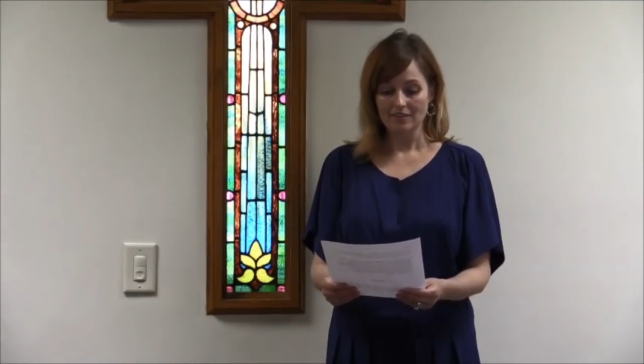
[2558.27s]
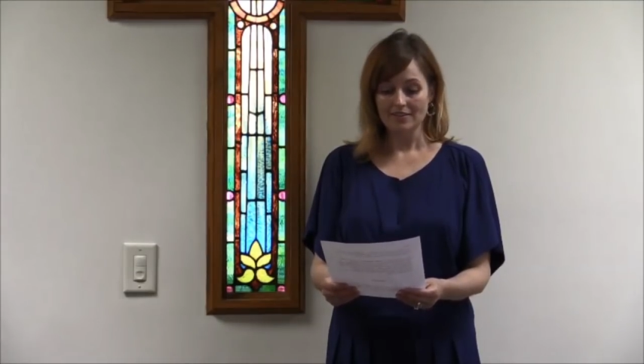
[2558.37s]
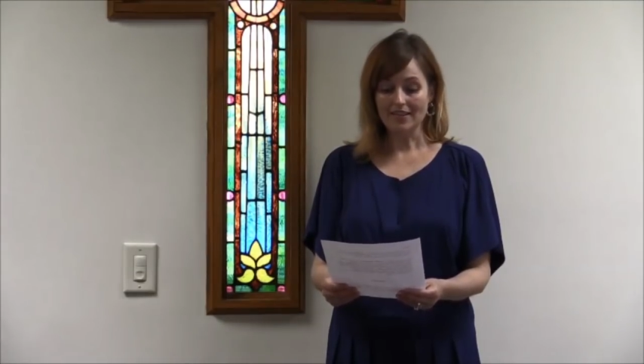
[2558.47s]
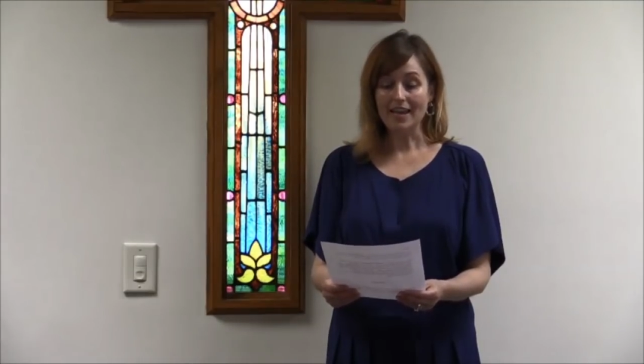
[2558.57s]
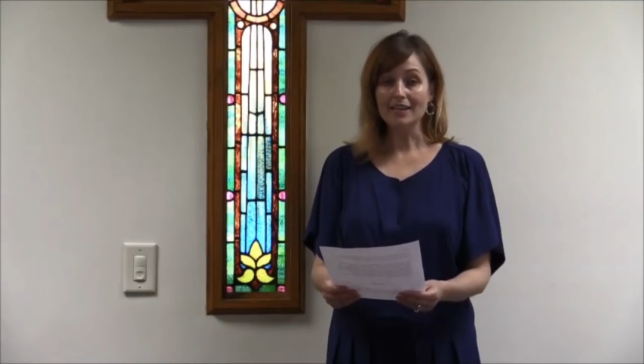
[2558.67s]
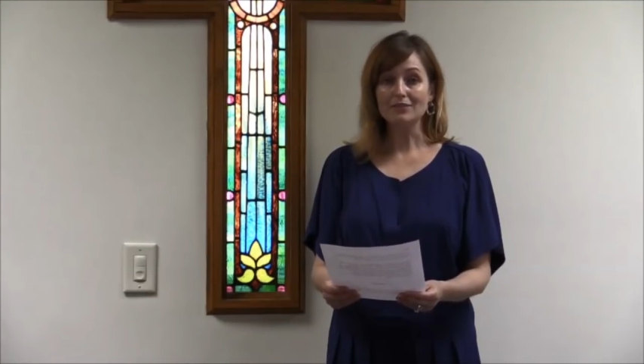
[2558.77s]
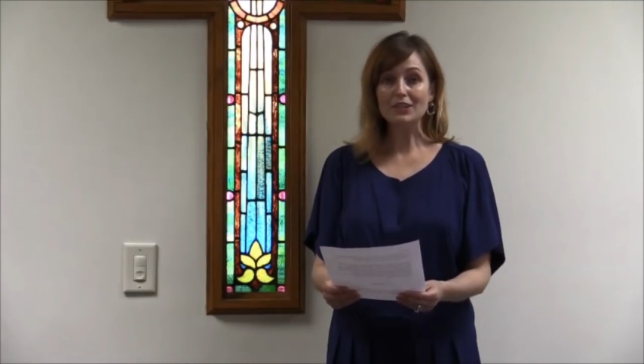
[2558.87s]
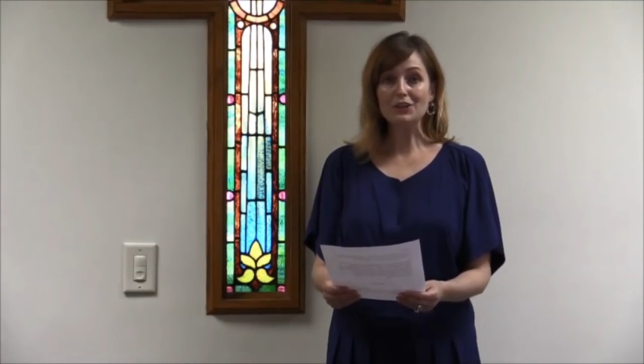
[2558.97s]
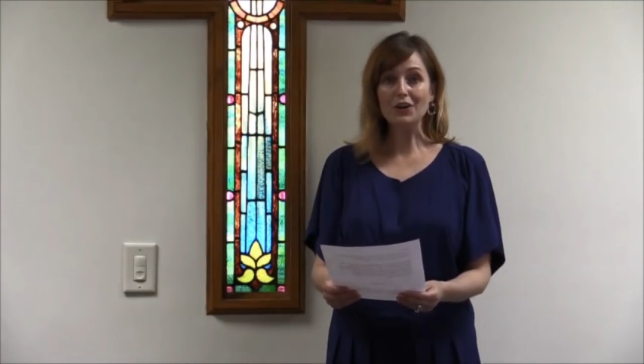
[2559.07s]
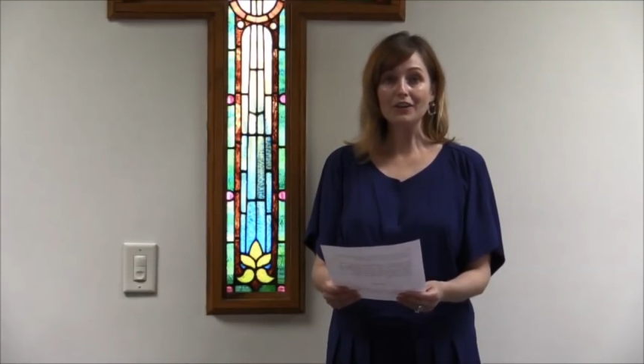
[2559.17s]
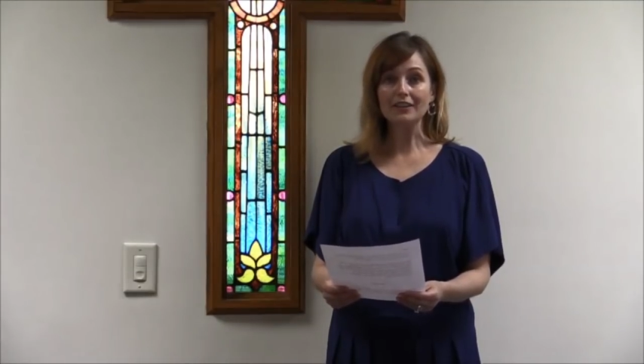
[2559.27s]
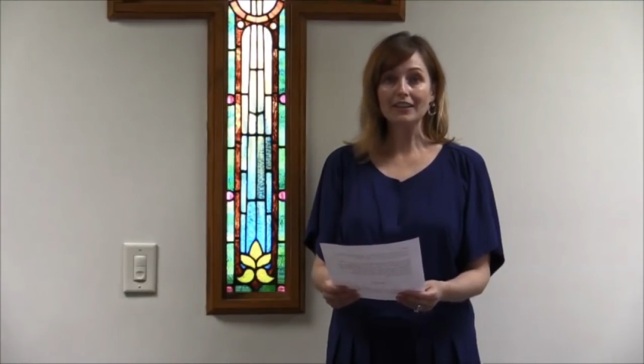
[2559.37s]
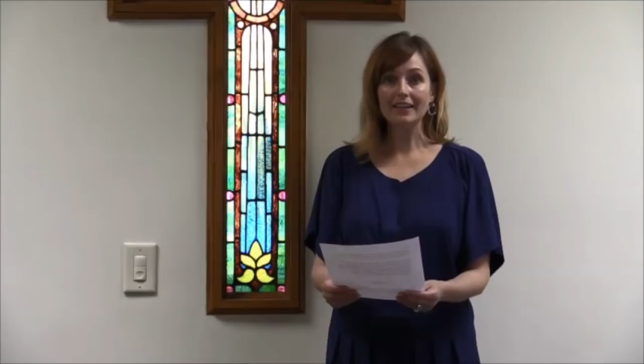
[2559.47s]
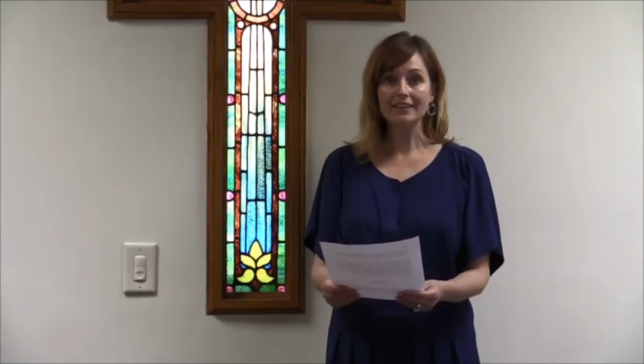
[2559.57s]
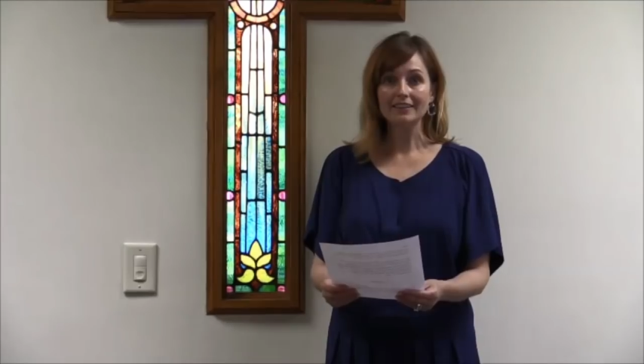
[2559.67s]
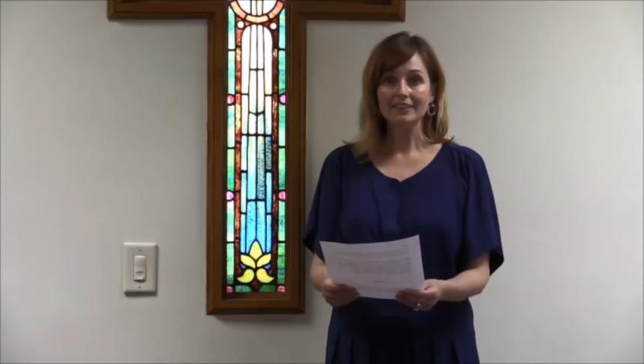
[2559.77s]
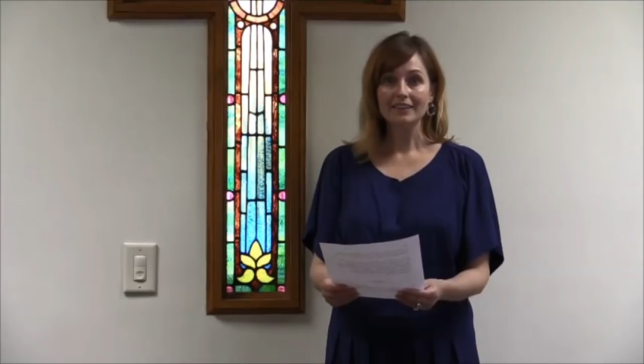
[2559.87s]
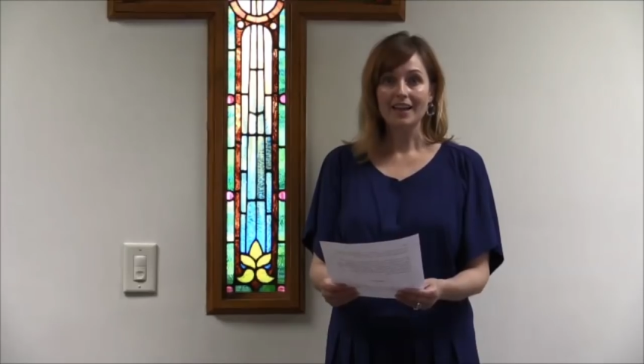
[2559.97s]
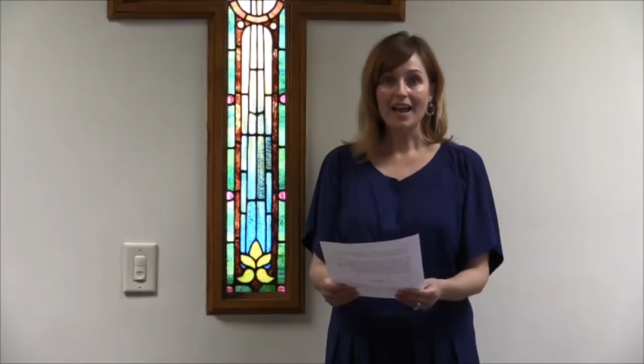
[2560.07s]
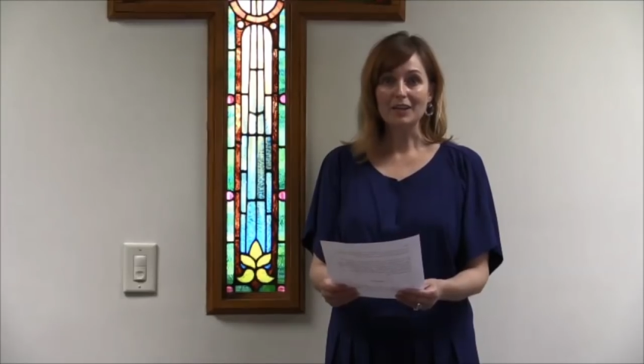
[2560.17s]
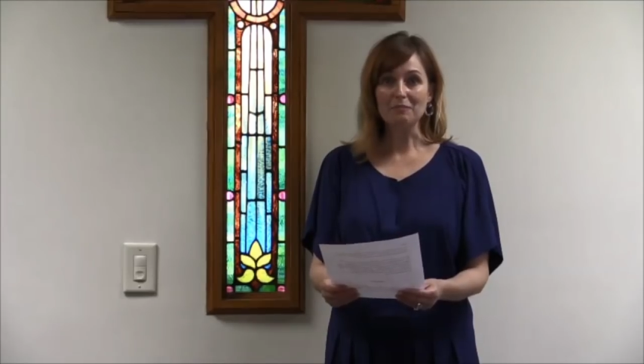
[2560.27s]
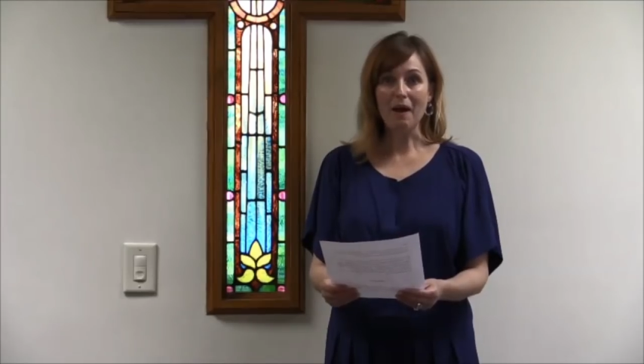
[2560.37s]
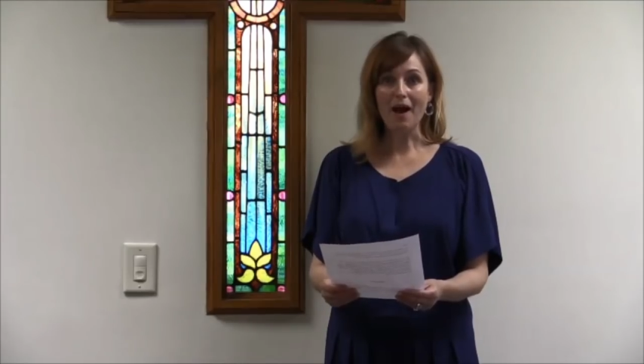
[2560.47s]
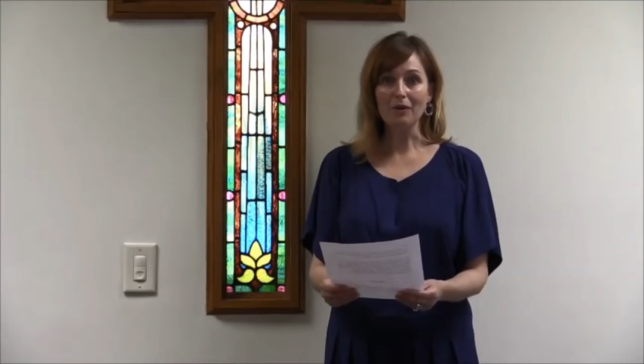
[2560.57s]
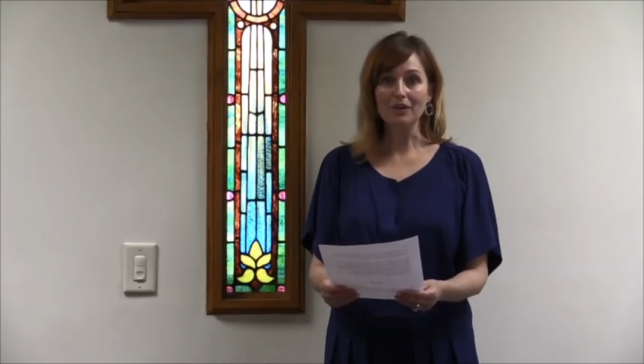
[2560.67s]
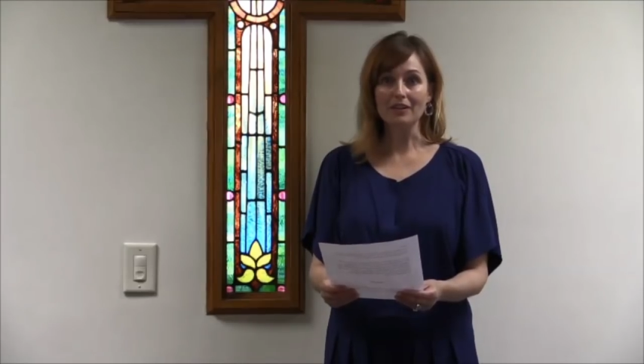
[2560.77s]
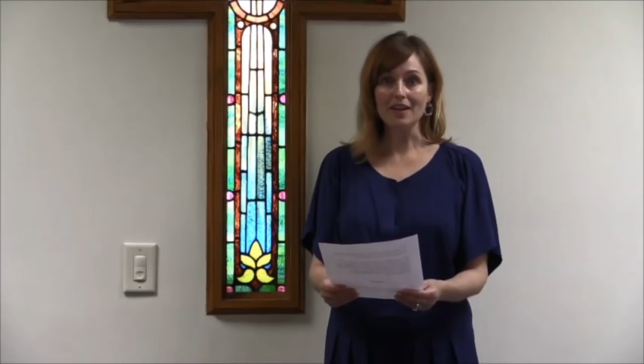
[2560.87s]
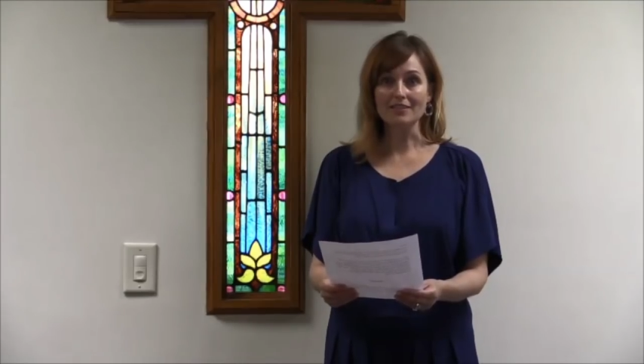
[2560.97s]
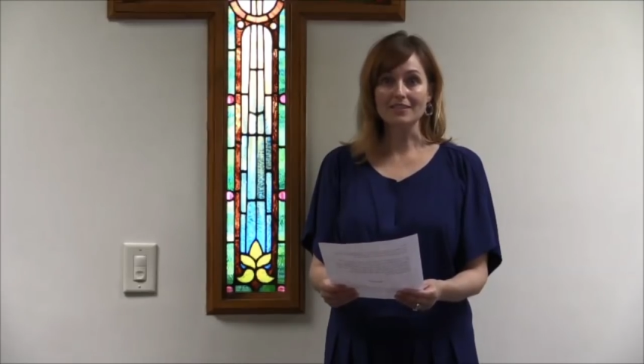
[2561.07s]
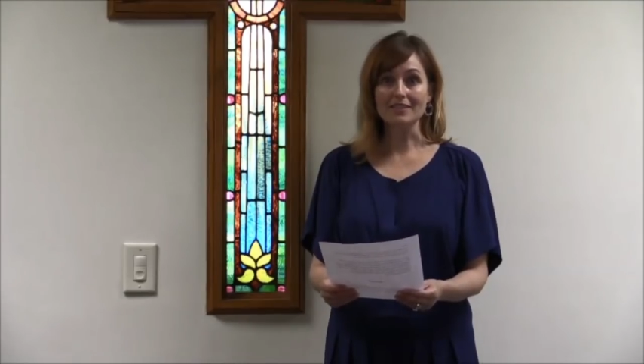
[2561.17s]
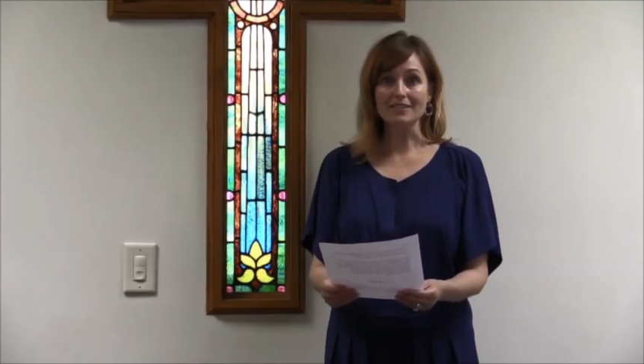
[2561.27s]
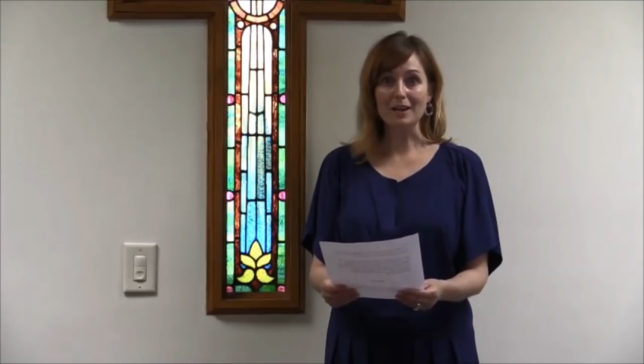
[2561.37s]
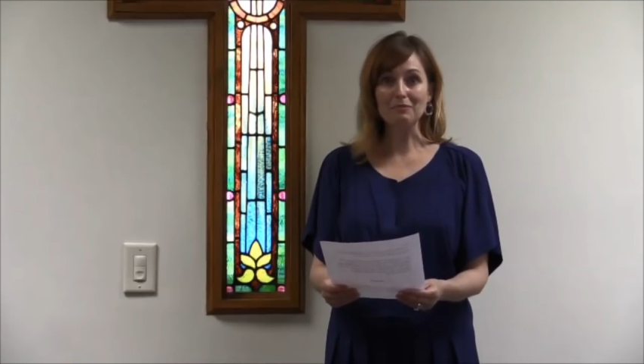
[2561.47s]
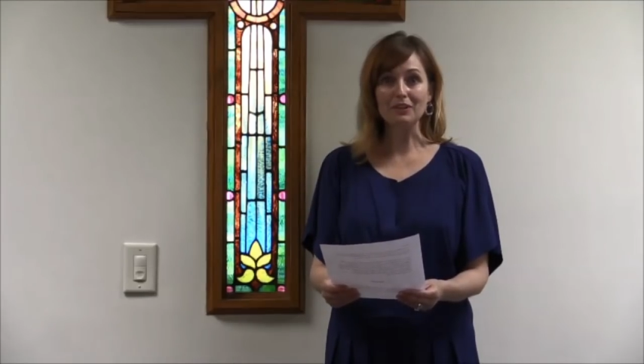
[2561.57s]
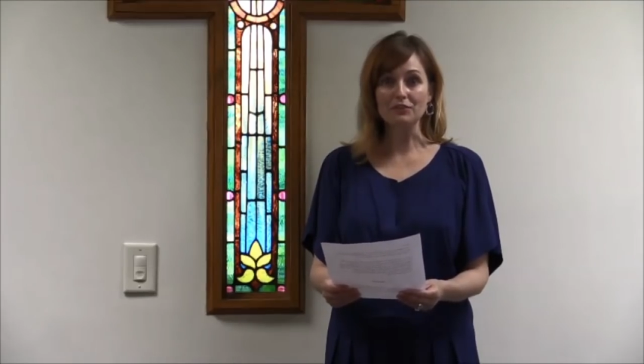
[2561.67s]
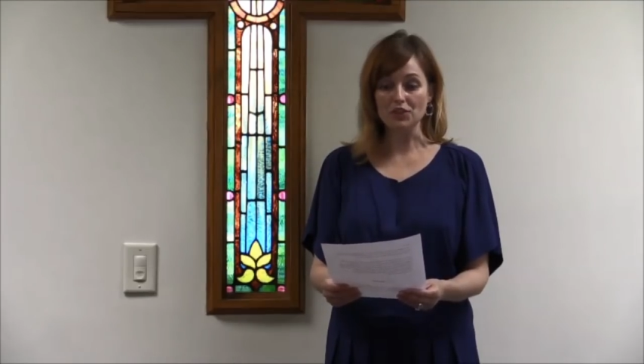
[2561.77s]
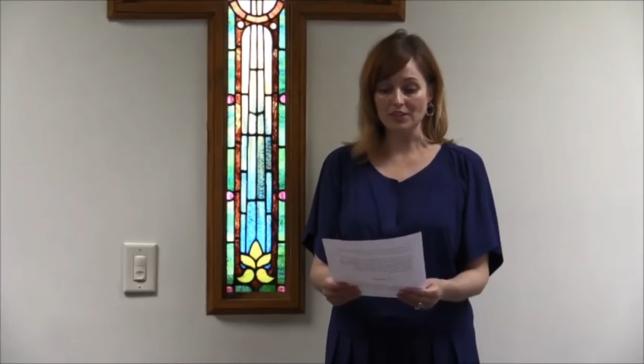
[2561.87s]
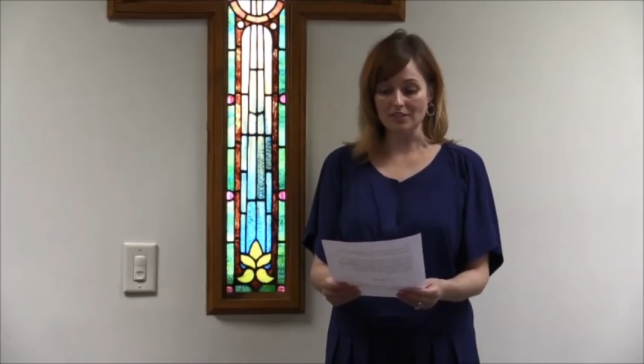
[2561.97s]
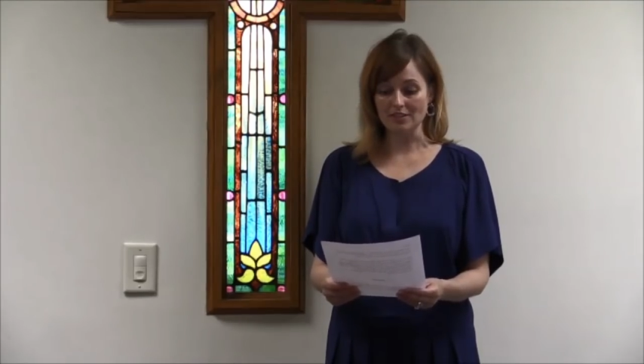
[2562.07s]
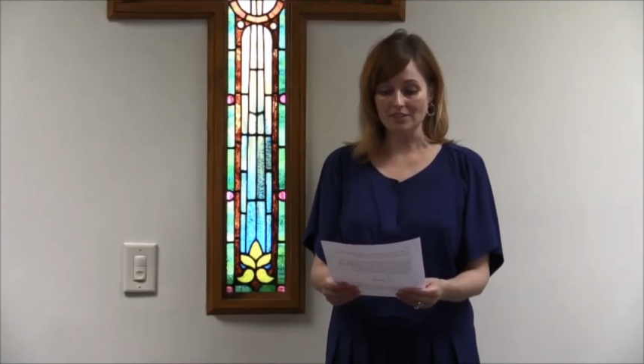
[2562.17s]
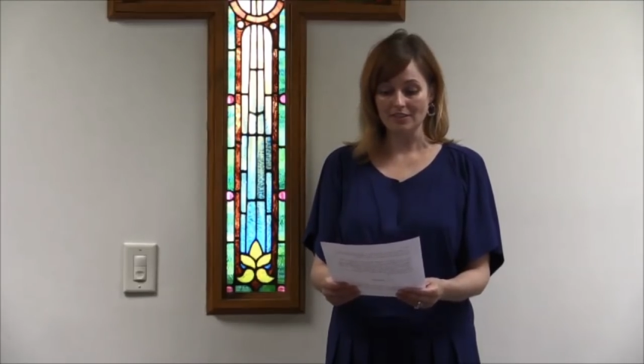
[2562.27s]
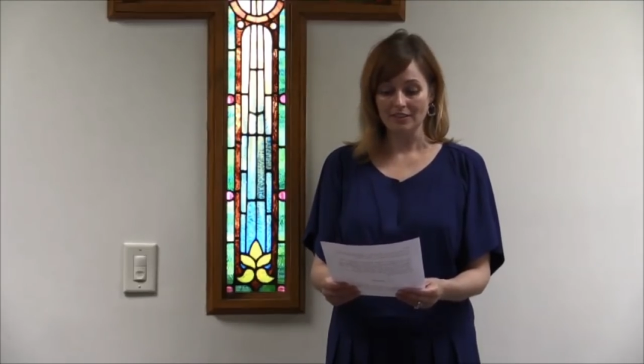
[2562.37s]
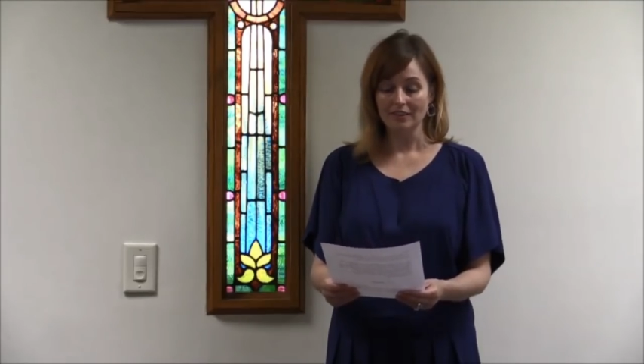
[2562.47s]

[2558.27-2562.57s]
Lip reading: saved eternally, and empowered as a disciple of Jesus.